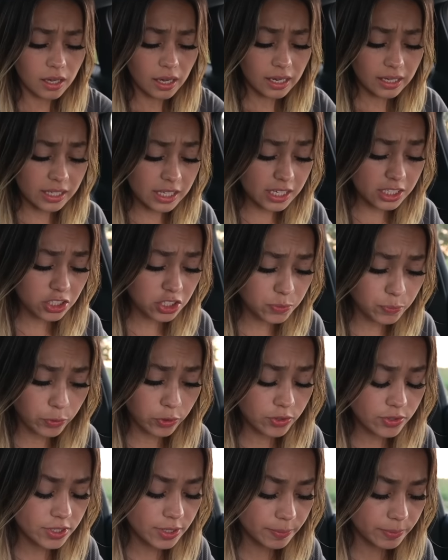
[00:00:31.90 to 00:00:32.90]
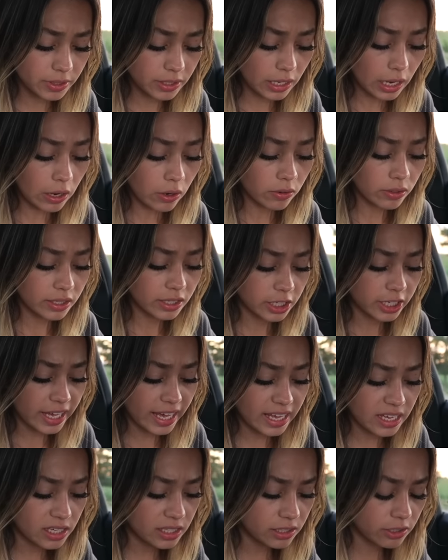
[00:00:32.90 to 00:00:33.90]
He just pulled something out, like a
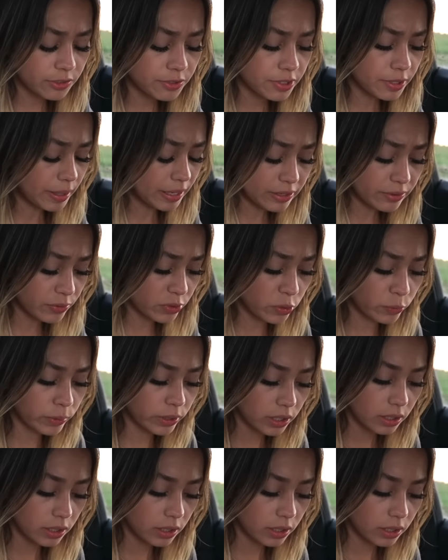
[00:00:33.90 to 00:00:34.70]
can or something. I don't know.